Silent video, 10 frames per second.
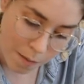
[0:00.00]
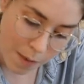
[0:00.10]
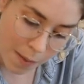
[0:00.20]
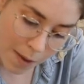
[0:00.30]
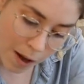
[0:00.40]

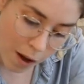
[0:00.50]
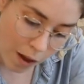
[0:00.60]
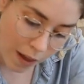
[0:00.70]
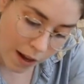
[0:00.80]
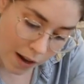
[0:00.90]
Maybe
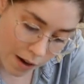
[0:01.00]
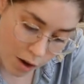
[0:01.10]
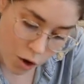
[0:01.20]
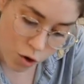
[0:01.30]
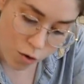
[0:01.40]
I'll add
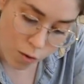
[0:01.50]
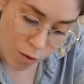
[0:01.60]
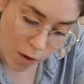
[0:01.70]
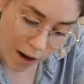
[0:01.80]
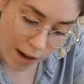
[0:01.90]

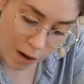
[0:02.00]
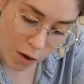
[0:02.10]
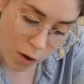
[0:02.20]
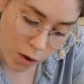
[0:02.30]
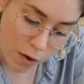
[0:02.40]

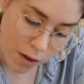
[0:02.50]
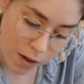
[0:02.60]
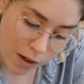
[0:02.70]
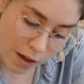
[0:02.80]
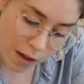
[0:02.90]
triangles
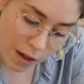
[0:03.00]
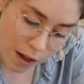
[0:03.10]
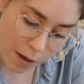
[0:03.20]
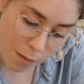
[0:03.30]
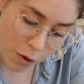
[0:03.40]

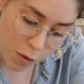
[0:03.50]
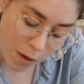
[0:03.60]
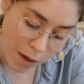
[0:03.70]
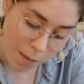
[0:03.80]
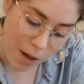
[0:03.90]
in
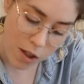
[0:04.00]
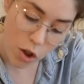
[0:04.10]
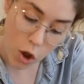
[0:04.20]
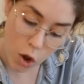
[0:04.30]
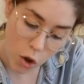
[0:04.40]
between my
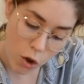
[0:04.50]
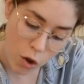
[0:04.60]
circles.